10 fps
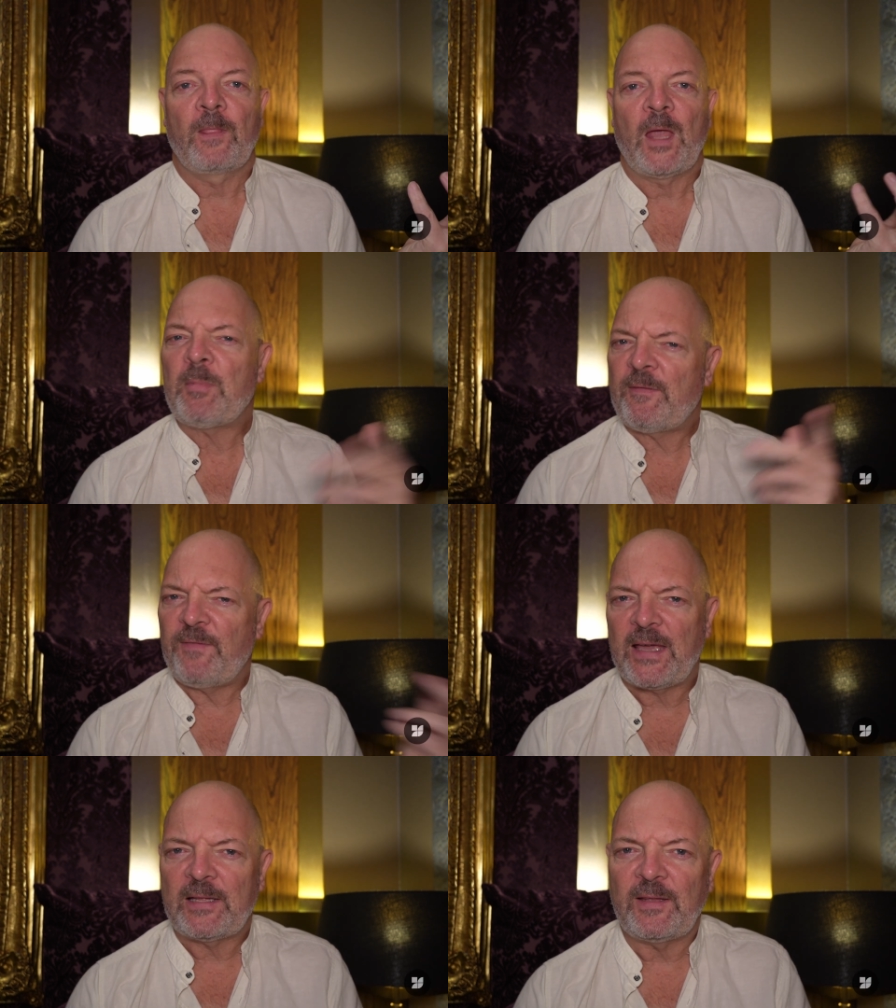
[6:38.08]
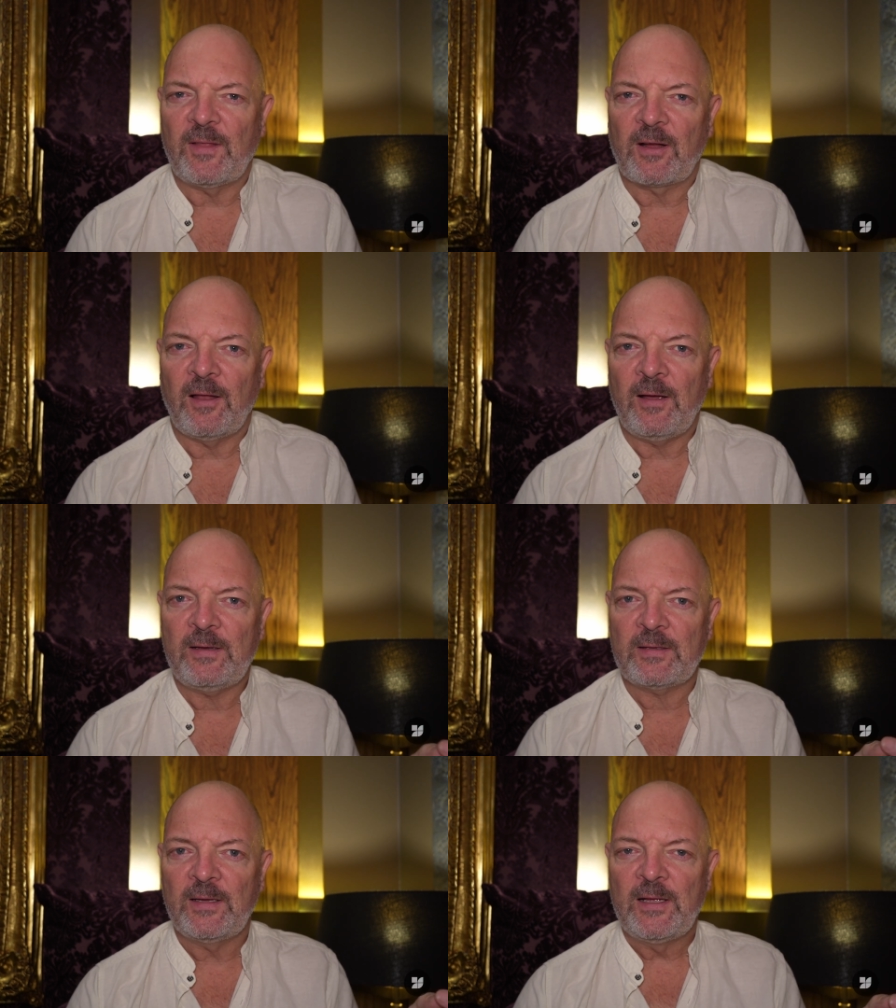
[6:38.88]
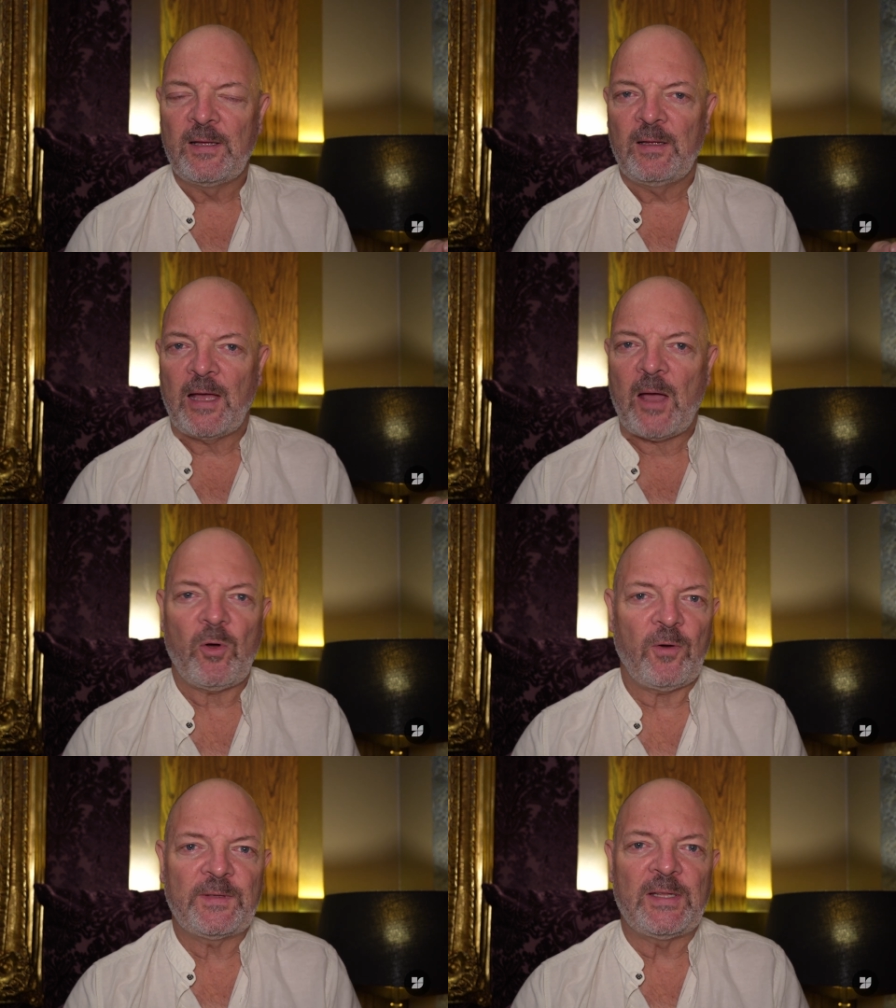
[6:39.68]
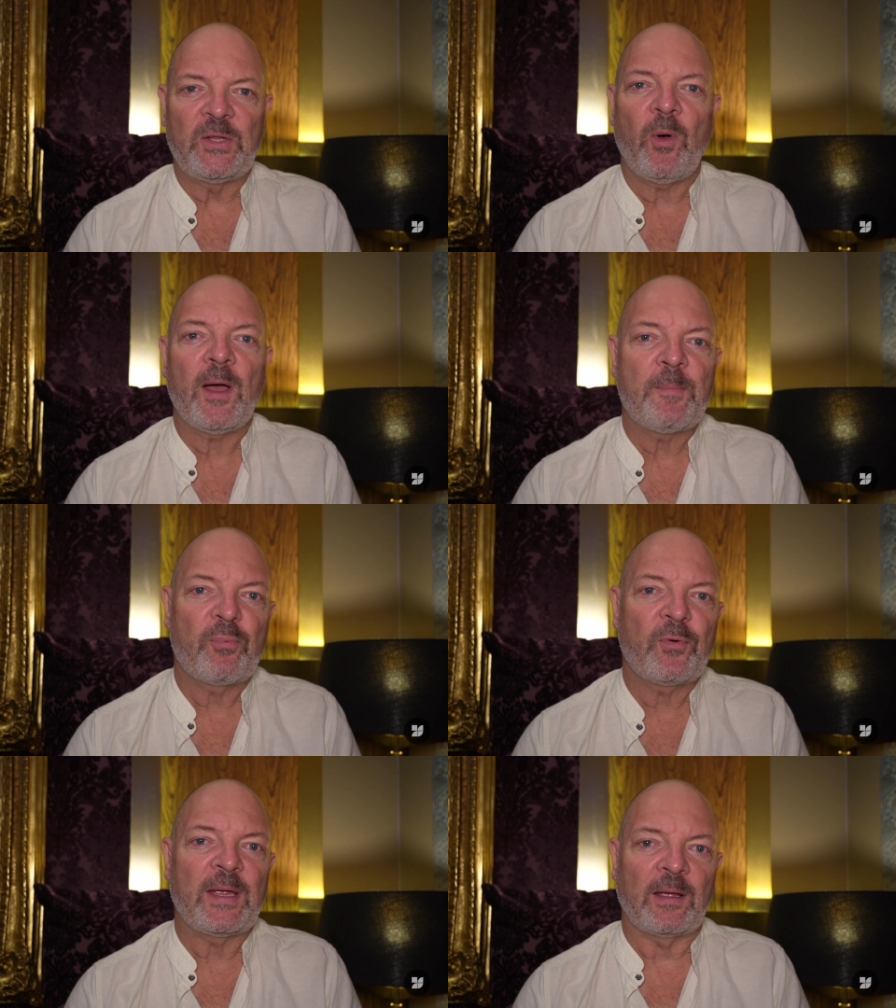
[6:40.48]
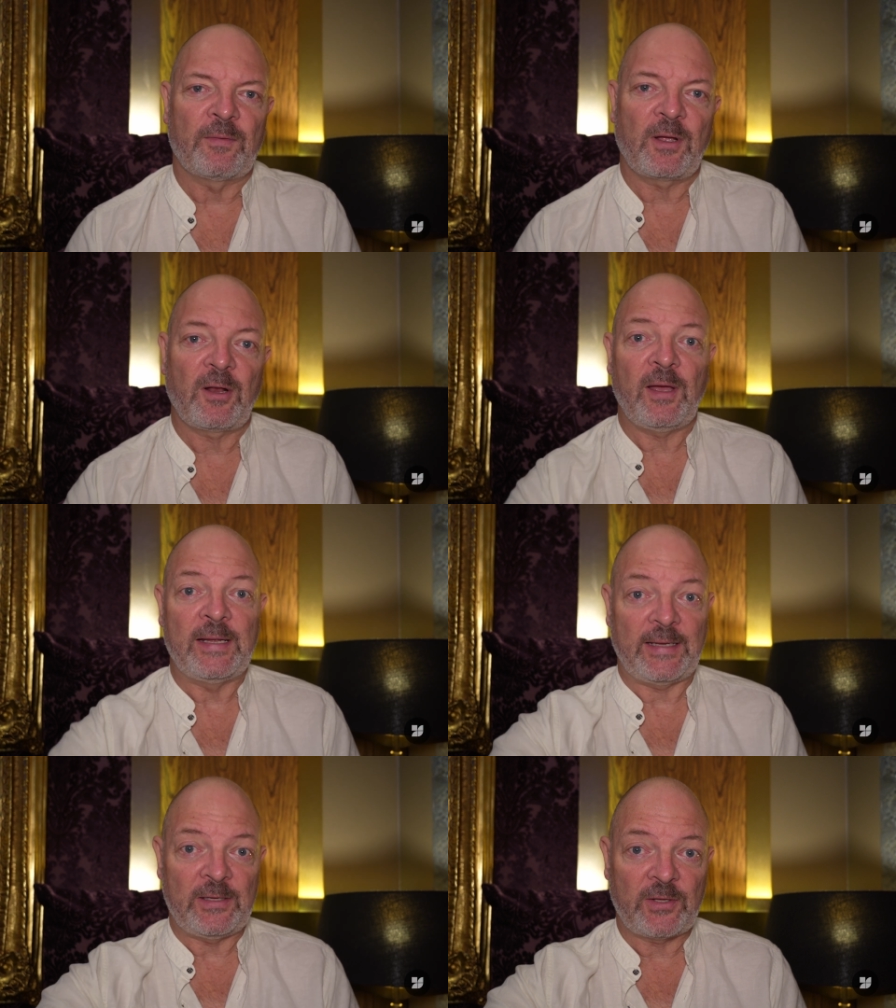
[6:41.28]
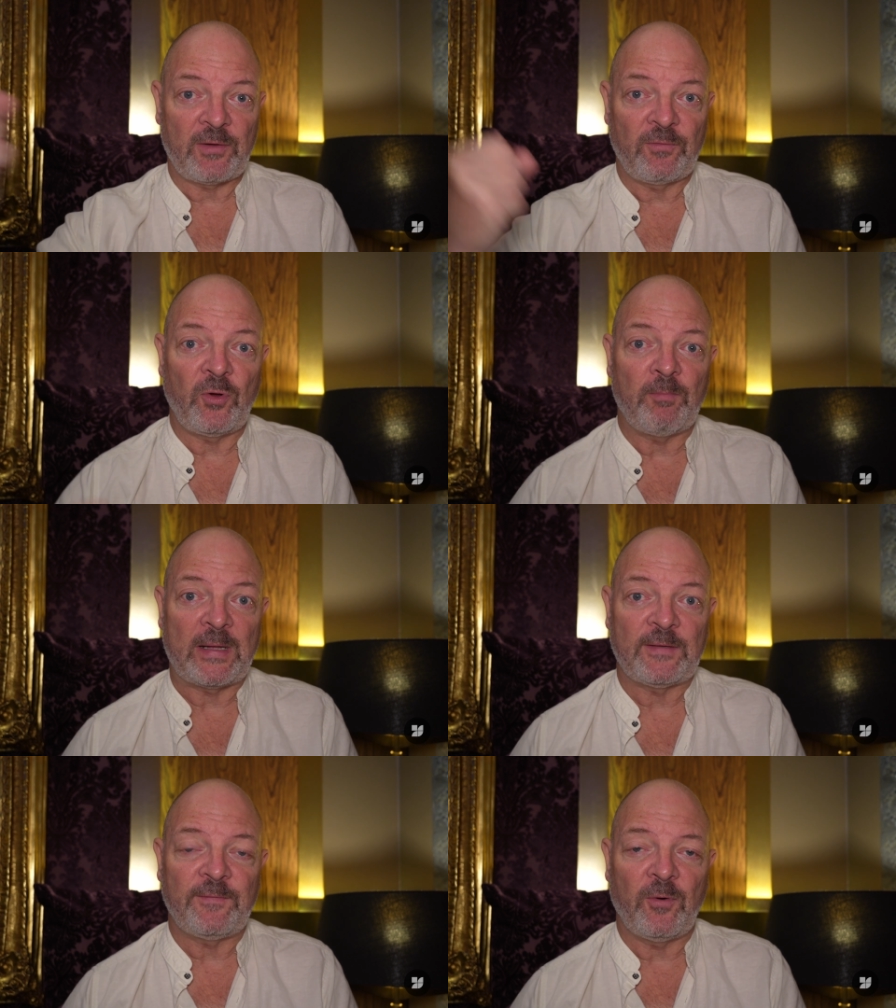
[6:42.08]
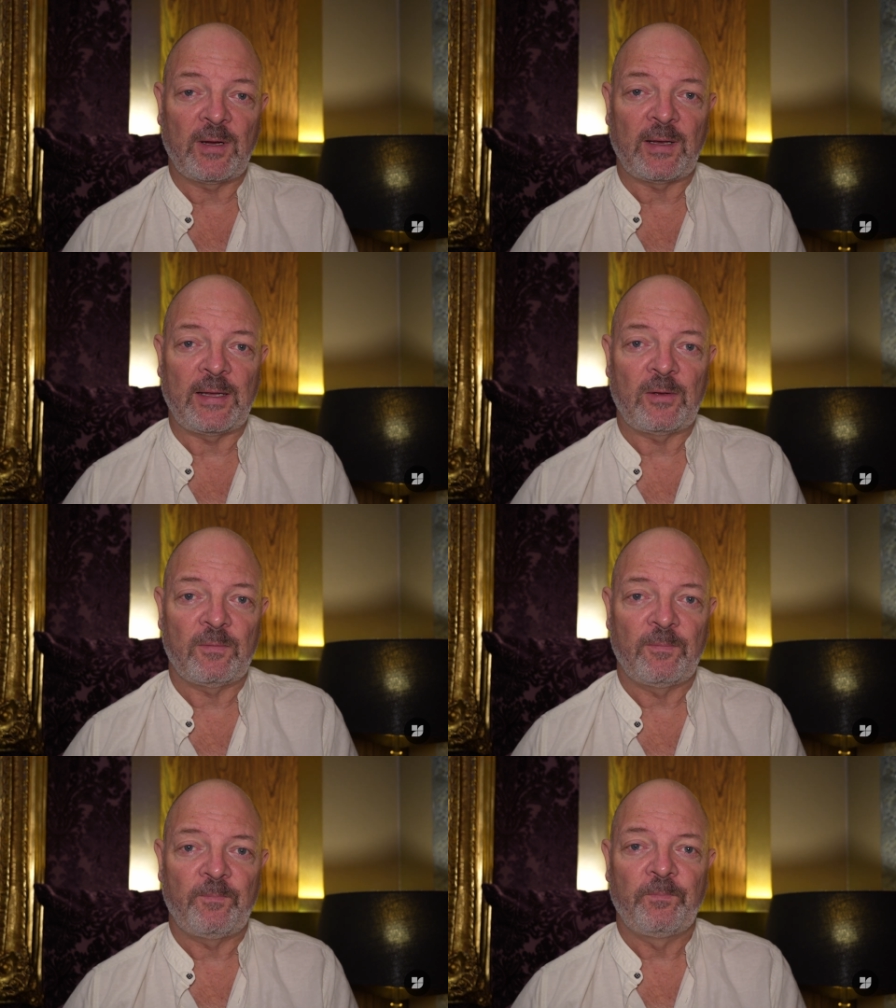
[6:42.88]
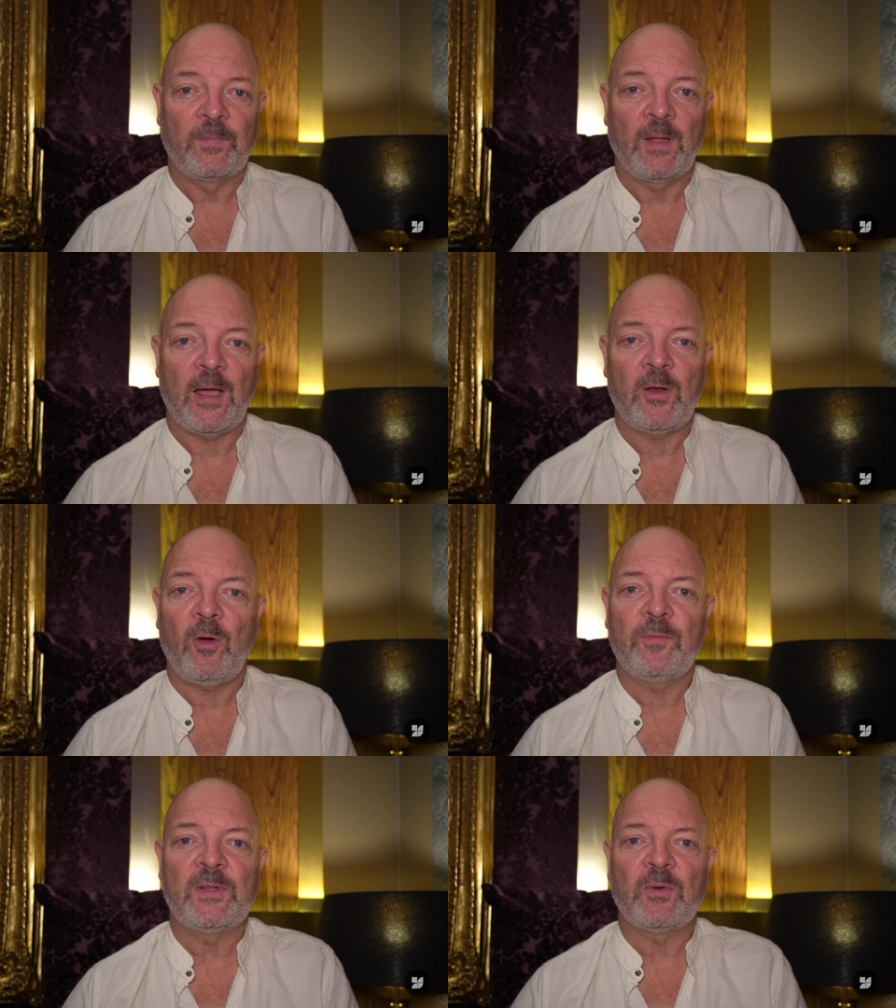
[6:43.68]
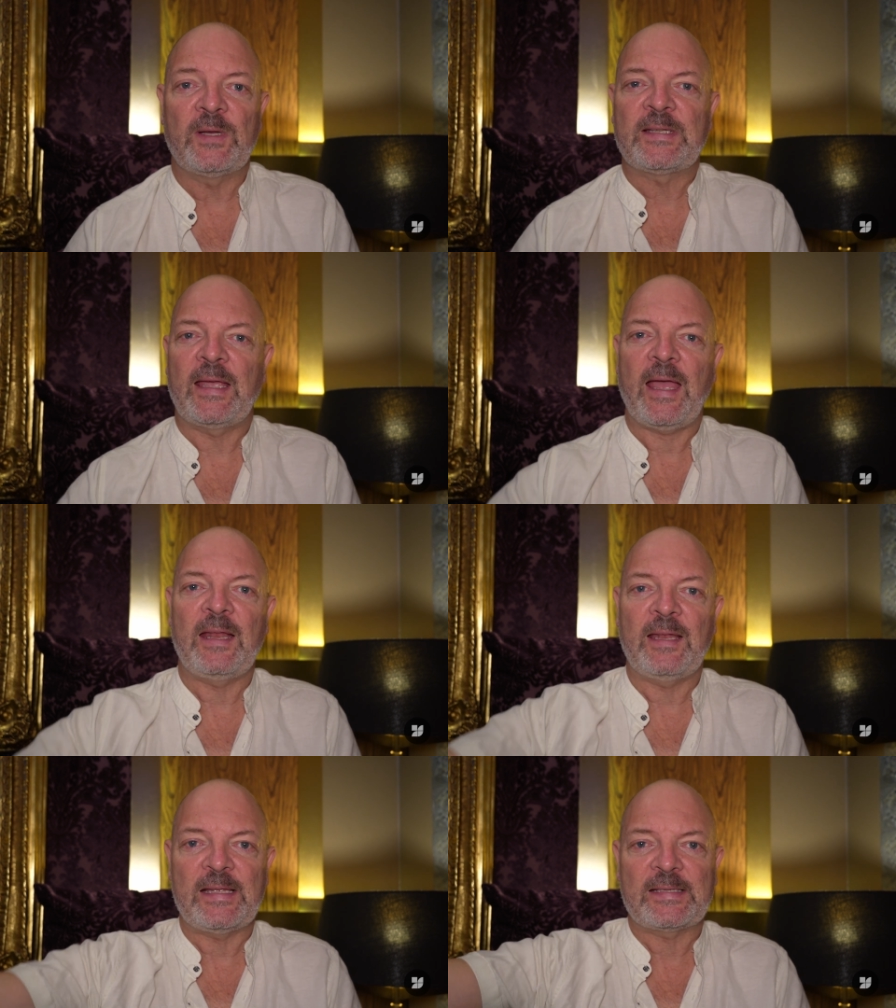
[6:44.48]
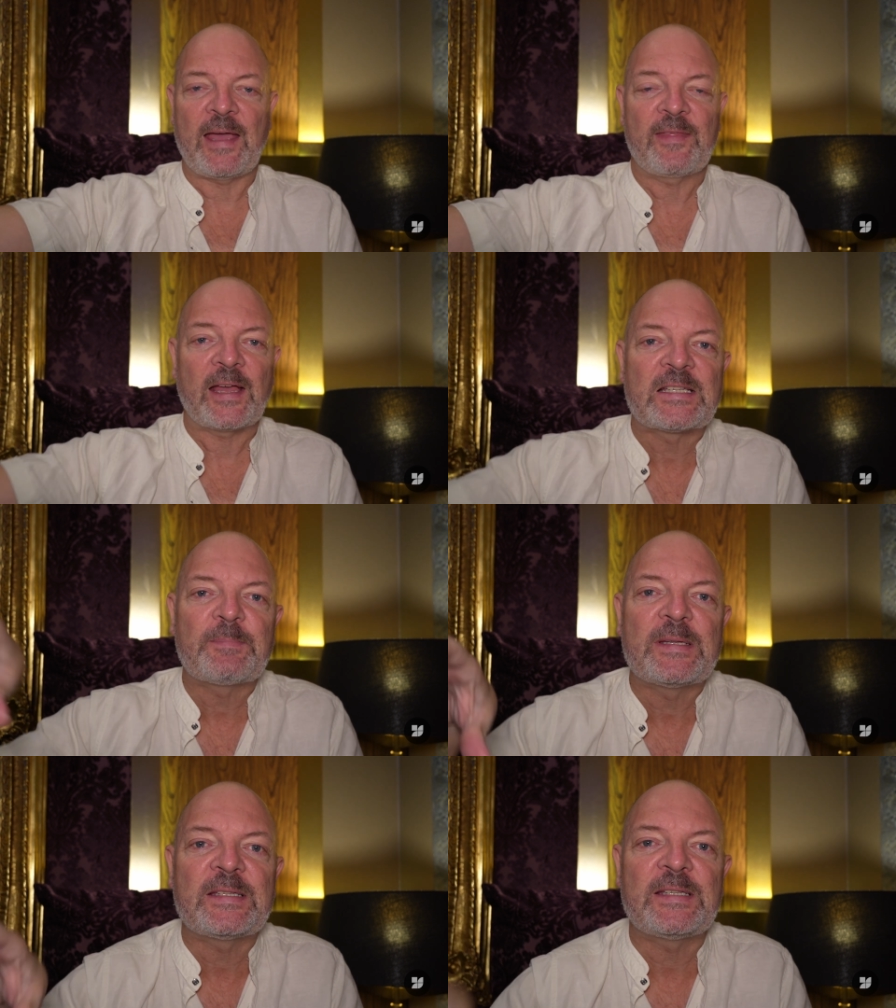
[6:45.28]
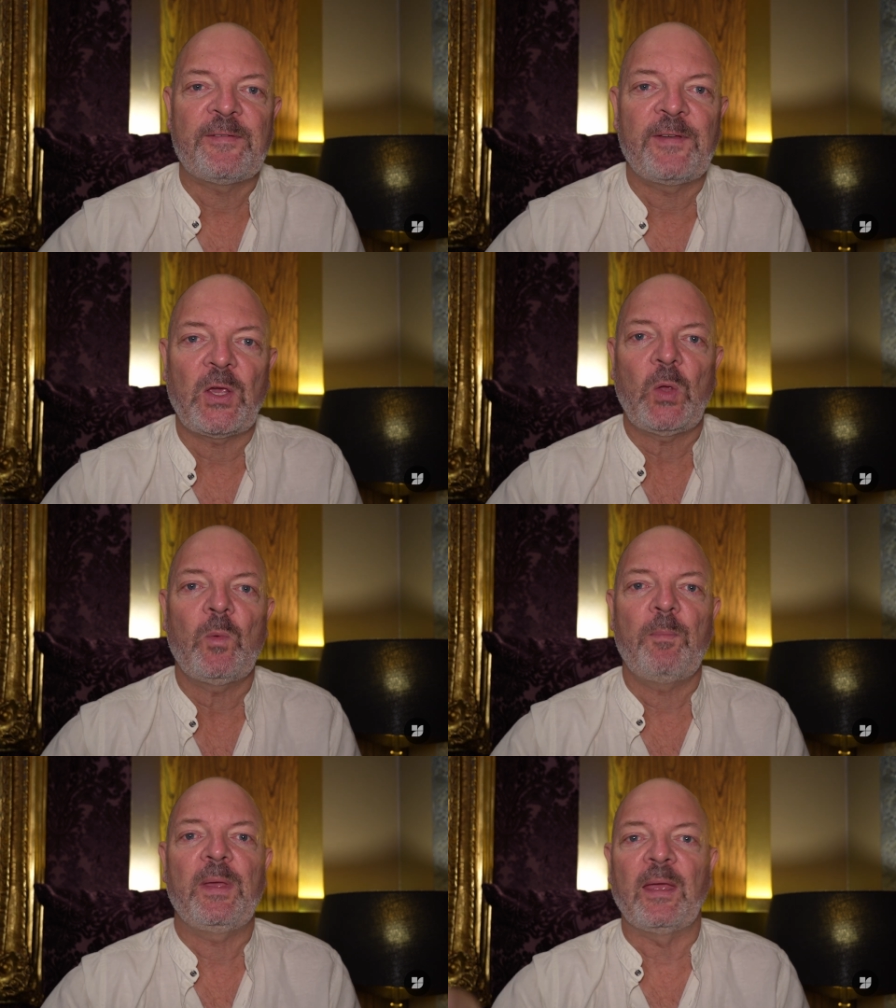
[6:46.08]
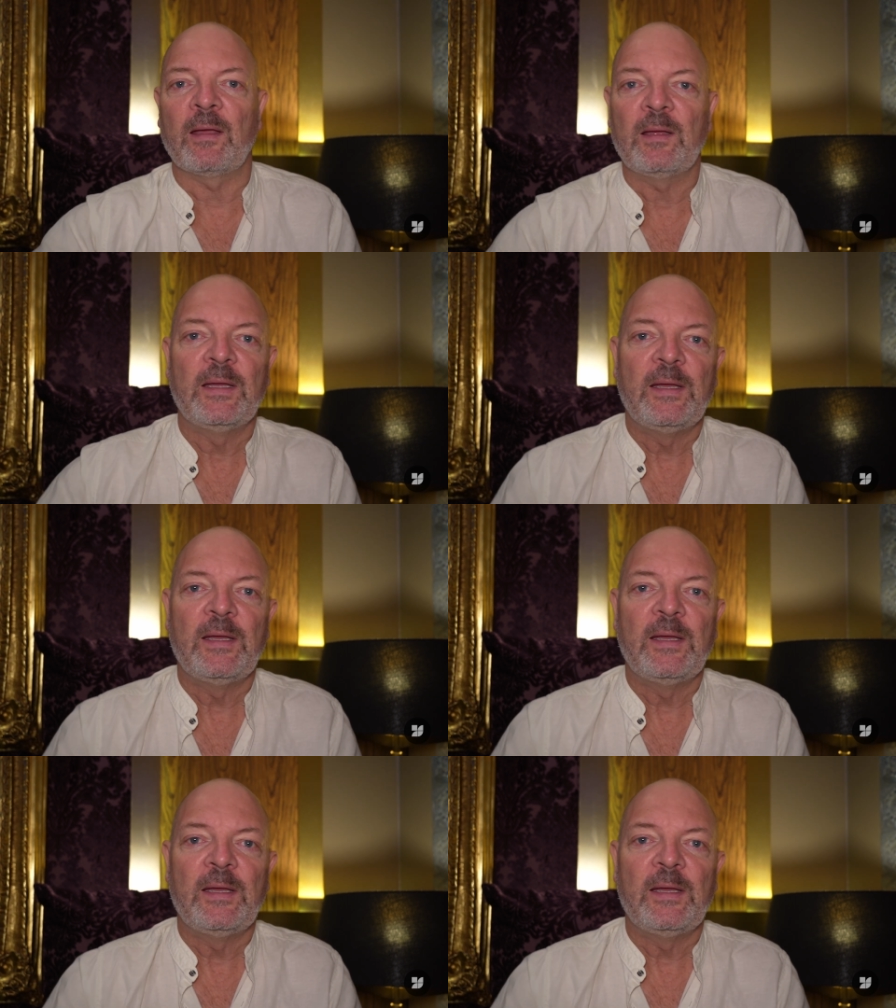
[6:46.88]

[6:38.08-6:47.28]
Am I forgetting the client? How often do I bring the client into the room metaphorically? How often do I say, hey, let's get that specific human being